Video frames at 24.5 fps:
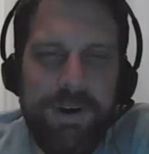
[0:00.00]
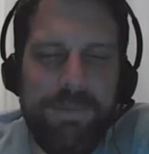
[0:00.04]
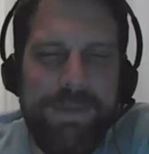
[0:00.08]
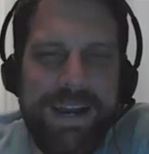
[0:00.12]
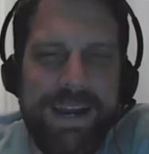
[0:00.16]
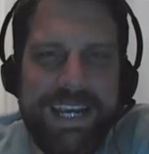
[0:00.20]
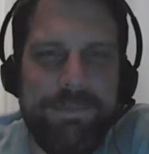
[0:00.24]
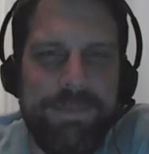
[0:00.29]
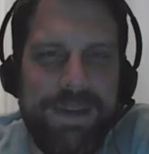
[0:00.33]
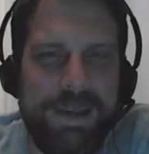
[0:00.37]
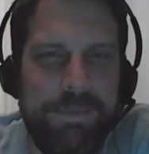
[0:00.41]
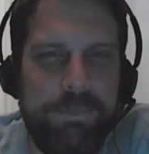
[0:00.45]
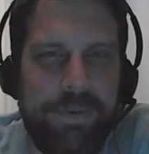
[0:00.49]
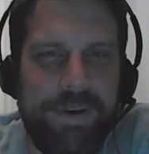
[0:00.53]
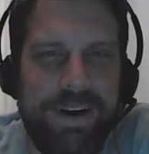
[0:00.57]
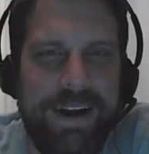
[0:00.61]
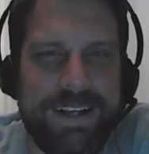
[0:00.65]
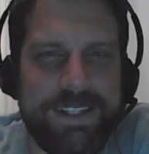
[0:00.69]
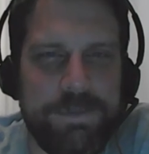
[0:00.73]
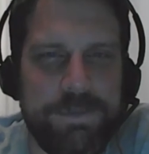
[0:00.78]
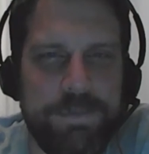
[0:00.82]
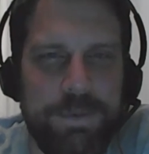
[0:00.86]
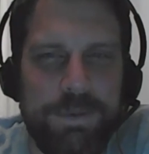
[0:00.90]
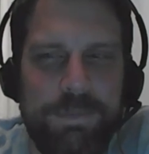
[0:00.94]
Make me
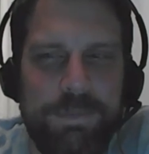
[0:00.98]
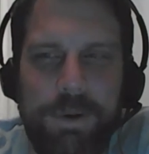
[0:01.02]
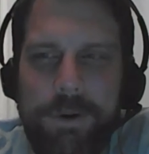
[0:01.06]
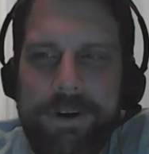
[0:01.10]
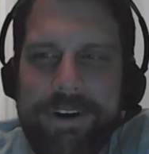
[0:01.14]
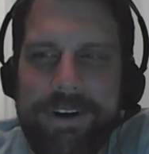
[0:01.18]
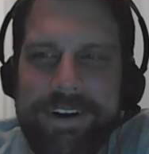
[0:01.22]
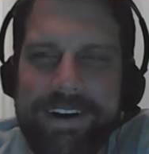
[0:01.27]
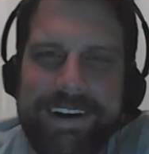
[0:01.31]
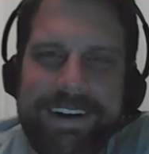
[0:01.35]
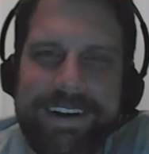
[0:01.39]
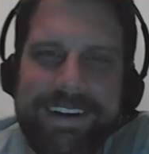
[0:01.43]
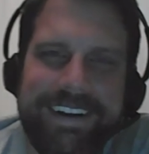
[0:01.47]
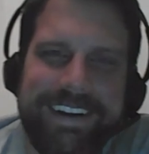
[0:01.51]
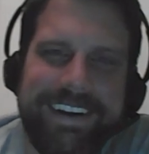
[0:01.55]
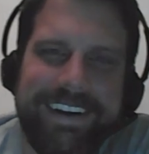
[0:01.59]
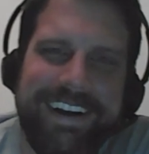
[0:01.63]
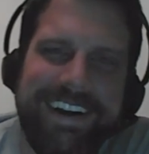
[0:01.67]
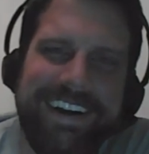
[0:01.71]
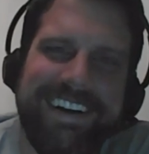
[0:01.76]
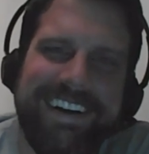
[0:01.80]
prosper more. Yep.